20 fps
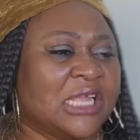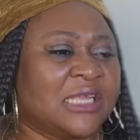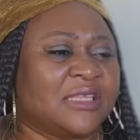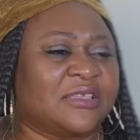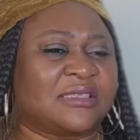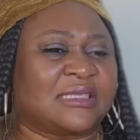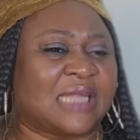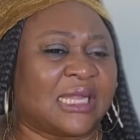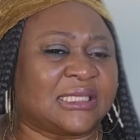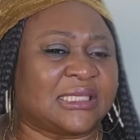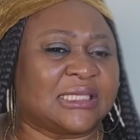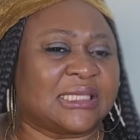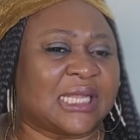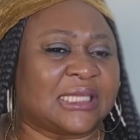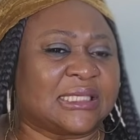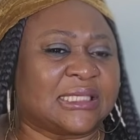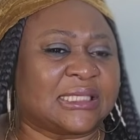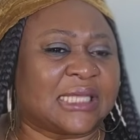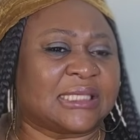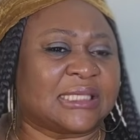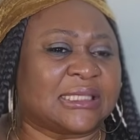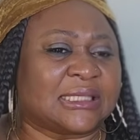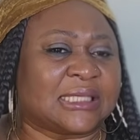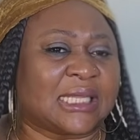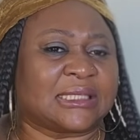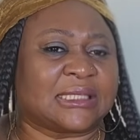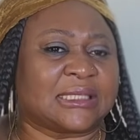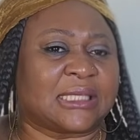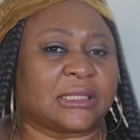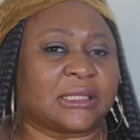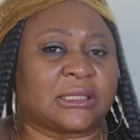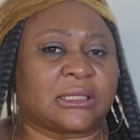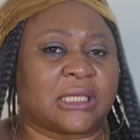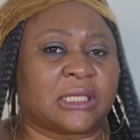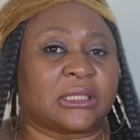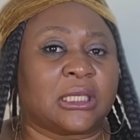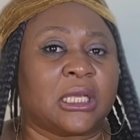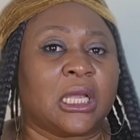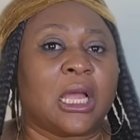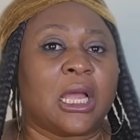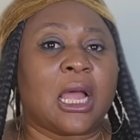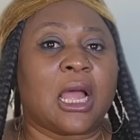It's dirty, dirty, dirty, dirty, dirty, dirty.